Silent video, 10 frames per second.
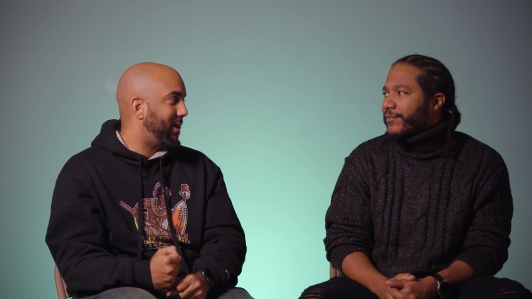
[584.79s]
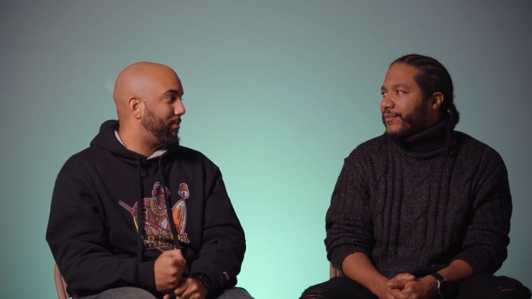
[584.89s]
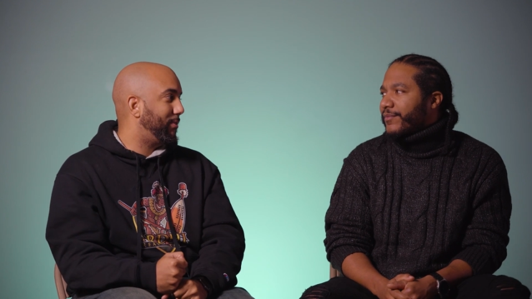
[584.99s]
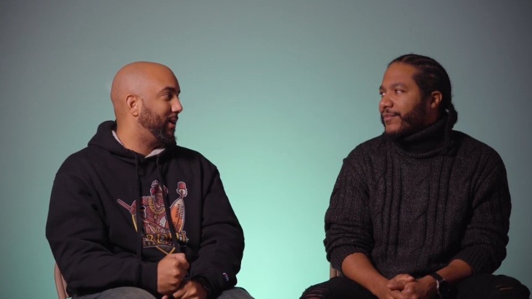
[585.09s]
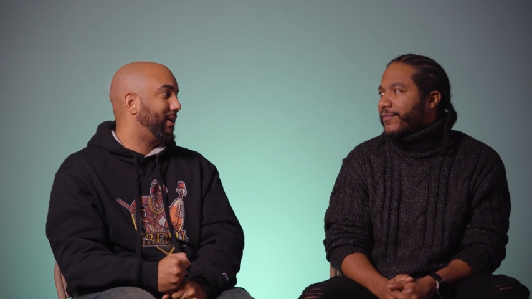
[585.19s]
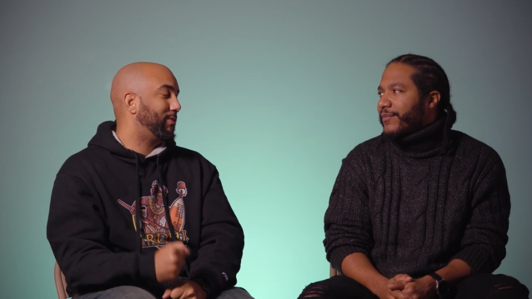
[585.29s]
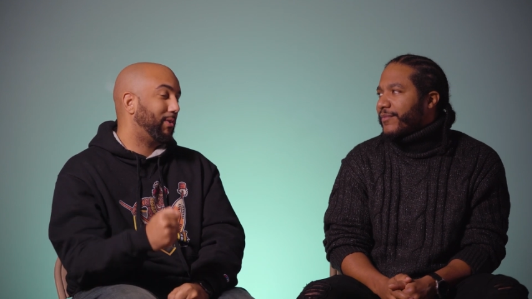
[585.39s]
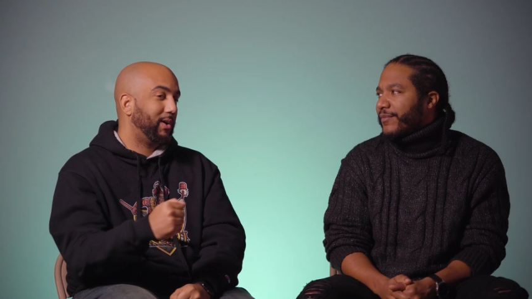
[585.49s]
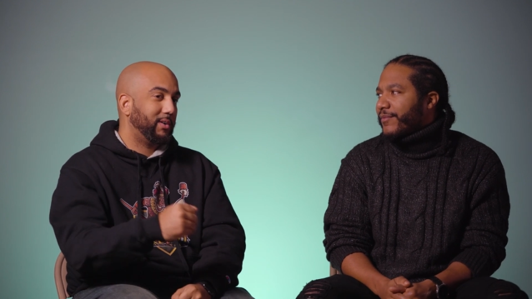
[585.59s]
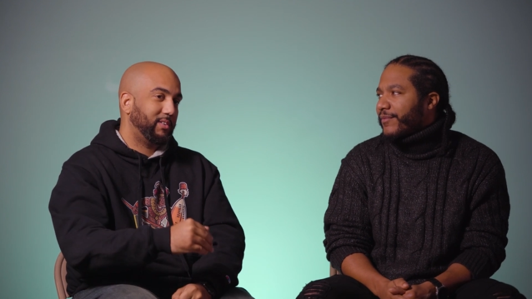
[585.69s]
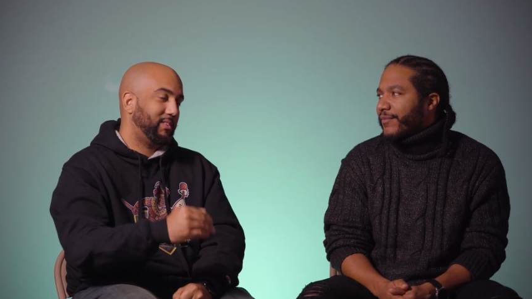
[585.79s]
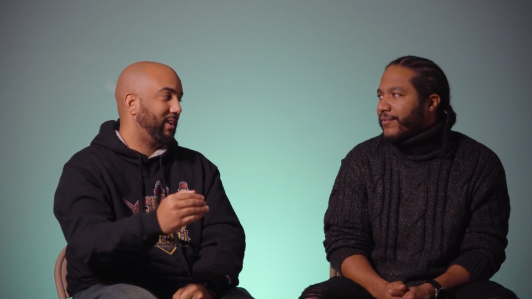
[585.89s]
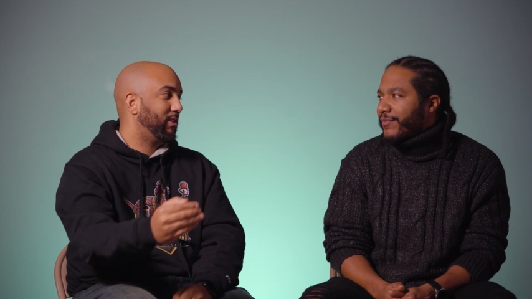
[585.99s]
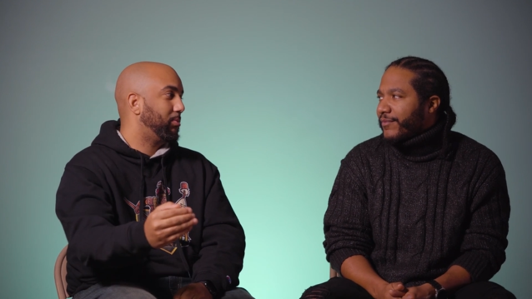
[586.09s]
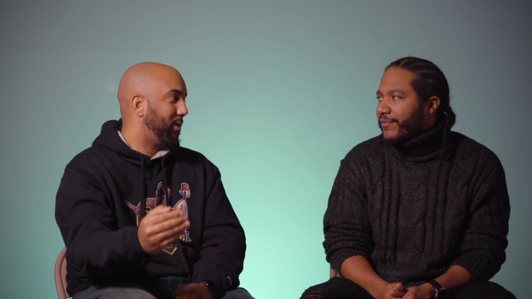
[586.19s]
Speaker 1: benefit as far as the
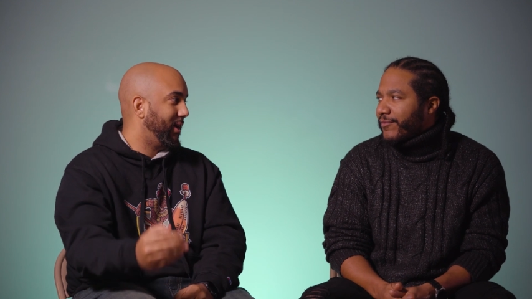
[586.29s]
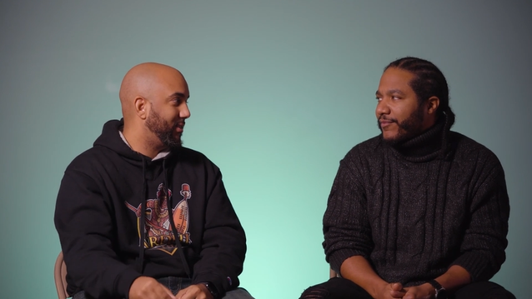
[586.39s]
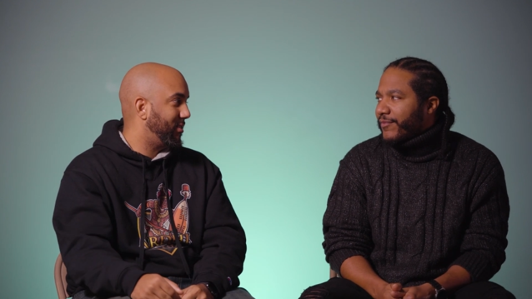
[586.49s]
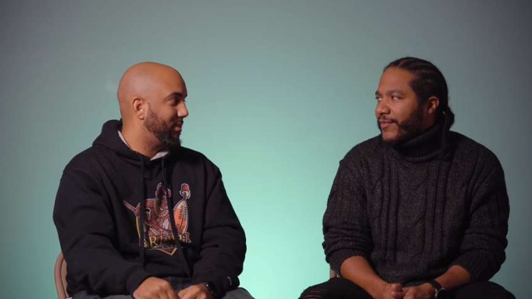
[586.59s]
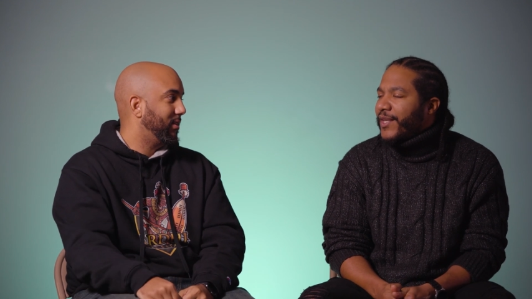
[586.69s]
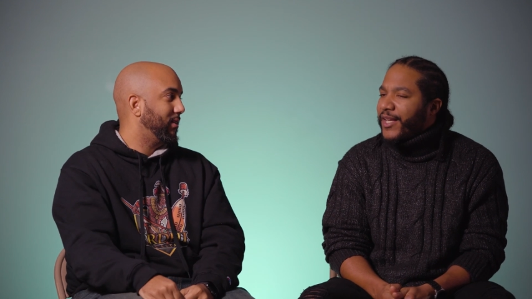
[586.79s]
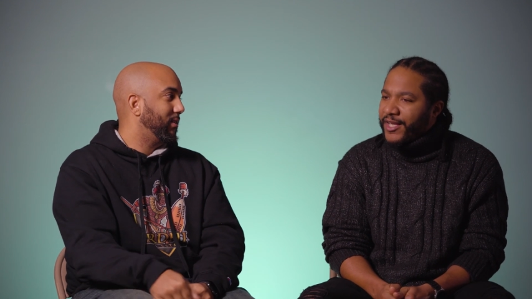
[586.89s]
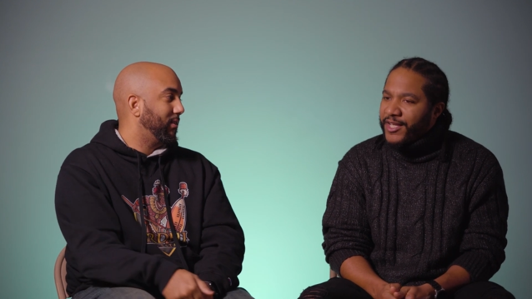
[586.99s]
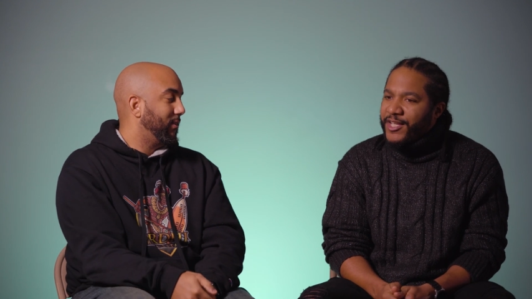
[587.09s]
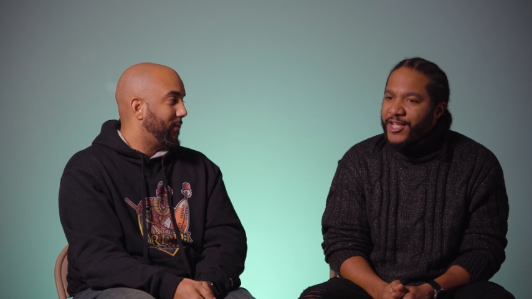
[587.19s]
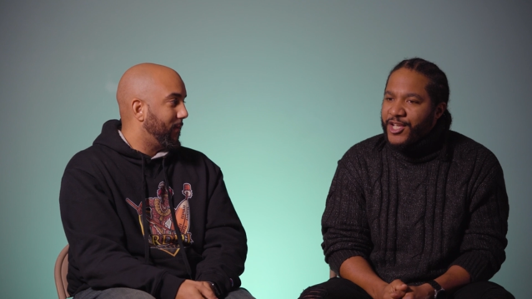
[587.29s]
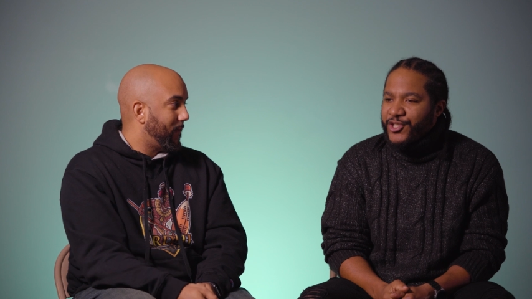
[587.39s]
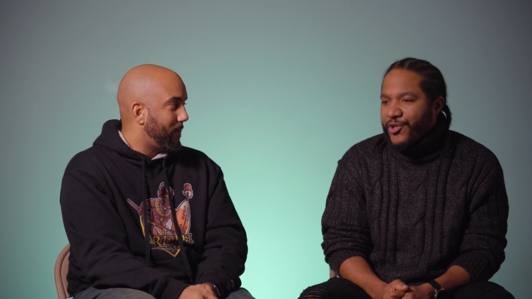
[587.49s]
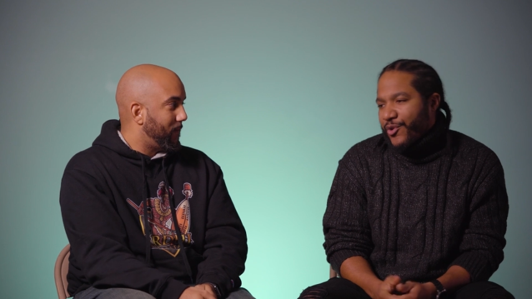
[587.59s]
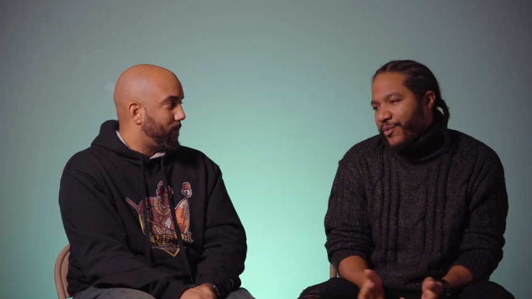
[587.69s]
sales price.
Speaker 2: Yeah.
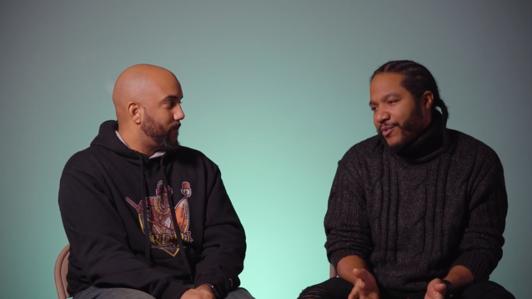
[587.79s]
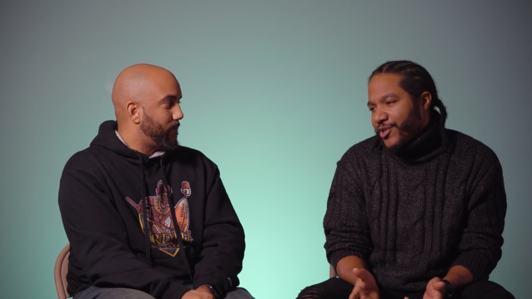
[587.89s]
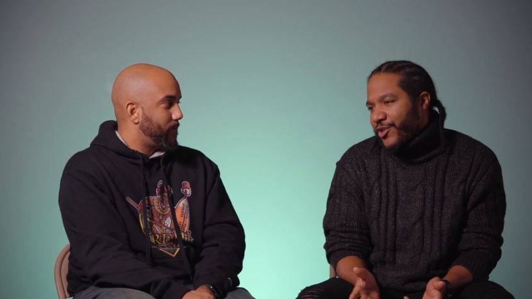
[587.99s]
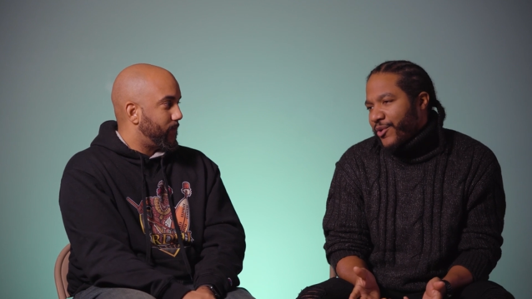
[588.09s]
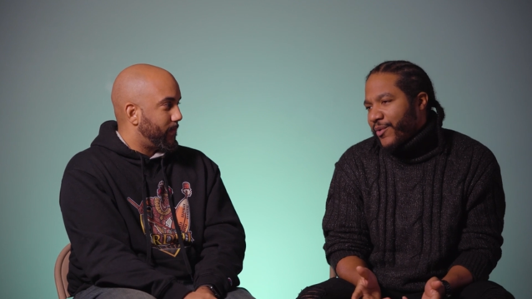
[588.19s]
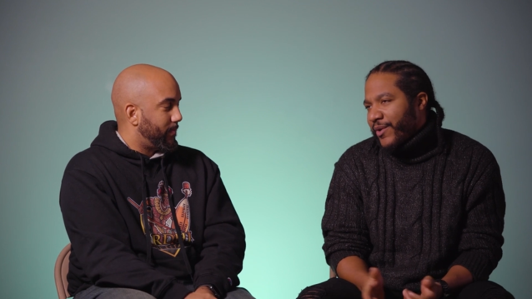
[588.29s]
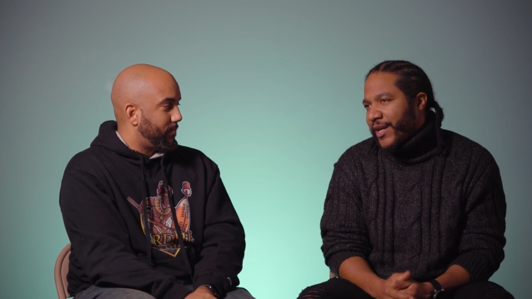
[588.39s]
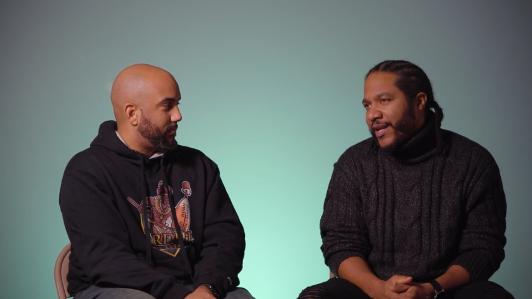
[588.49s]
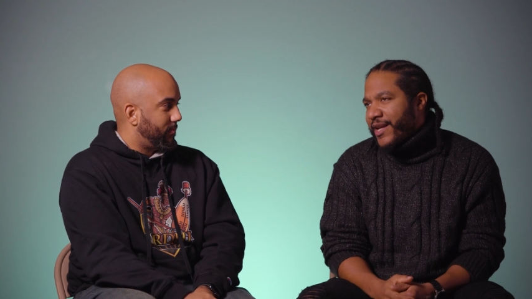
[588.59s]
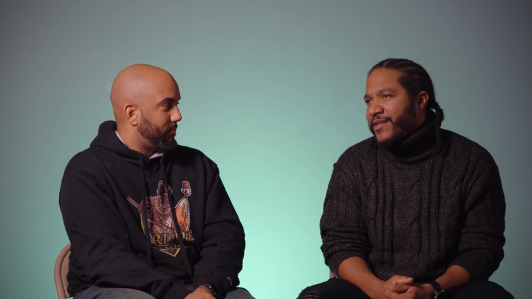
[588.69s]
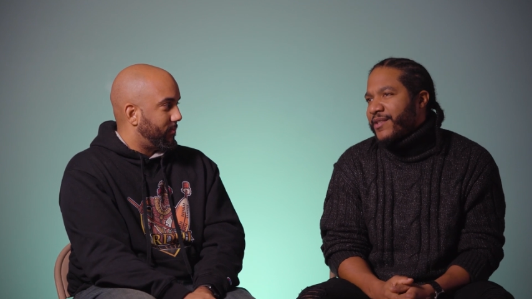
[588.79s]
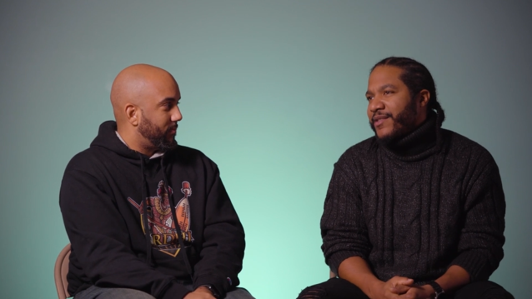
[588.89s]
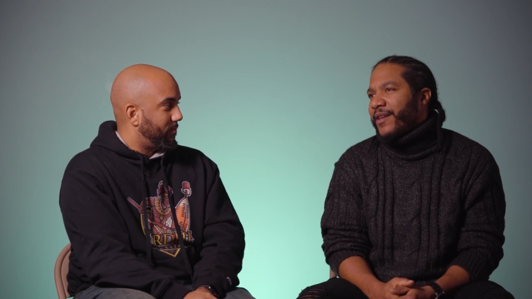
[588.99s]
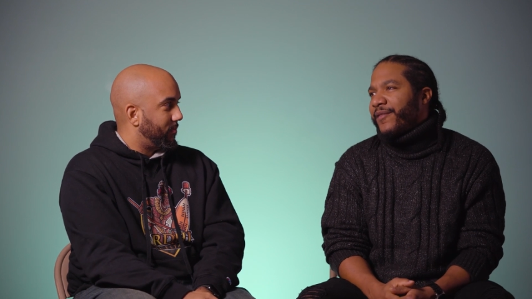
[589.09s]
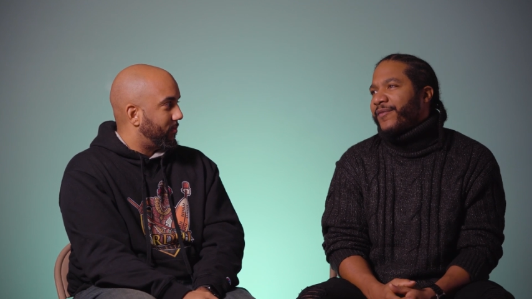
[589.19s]
So in
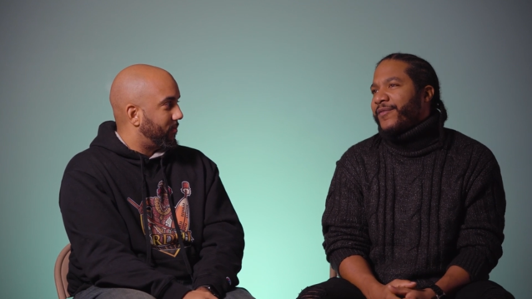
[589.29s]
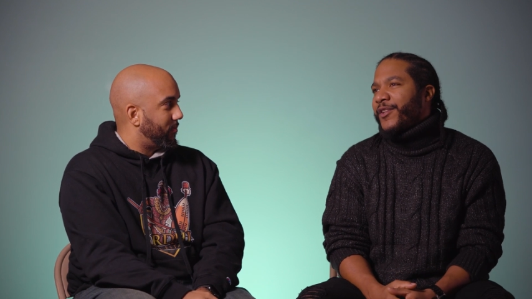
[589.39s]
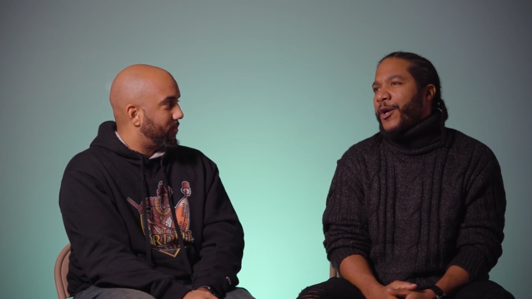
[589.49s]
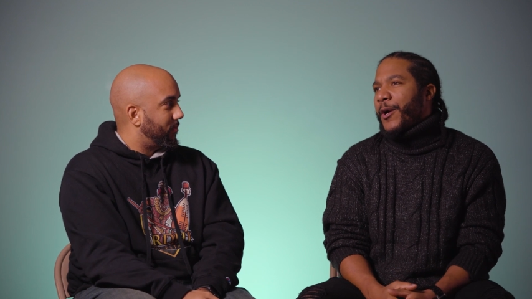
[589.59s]
essence, if, you